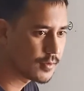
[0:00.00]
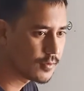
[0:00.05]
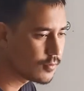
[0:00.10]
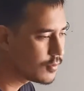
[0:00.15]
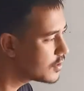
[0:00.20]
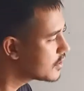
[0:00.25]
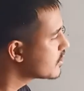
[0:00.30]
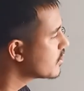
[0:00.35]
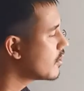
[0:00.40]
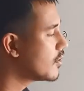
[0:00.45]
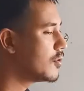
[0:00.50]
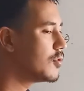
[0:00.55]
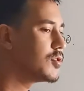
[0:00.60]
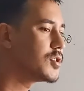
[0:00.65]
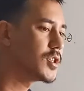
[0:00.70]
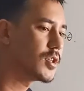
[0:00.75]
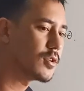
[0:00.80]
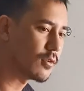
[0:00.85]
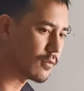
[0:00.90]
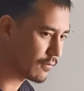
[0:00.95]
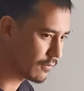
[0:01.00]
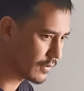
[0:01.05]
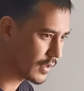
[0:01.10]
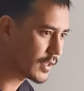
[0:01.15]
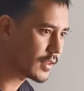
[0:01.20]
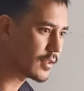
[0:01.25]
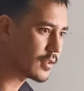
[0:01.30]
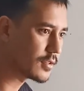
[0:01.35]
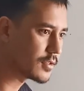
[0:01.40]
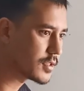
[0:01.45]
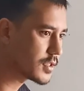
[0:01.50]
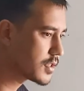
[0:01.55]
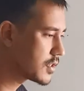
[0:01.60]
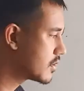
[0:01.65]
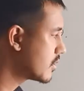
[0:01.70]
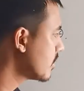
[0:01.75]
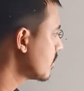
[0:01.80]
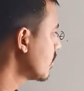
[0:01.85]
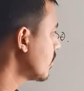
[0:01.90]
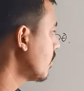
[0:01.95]
Resolution of vectors.
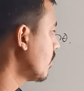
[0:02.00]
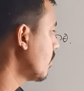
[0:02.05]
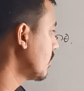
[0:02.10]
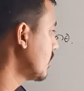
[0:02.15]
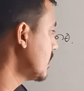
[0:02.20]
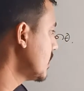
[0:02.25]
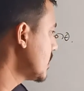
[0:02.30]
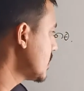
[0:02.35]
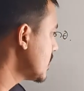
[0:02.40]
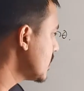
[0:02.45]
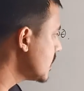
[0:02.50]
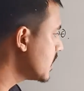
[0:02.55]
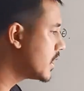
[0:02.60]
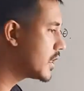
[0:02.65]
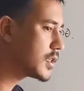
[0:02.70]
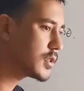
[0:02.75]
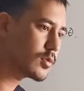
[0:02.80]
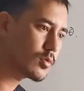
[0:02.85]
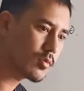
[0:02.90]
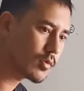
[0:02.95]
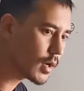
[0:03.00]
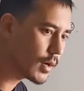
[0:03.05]
This E has two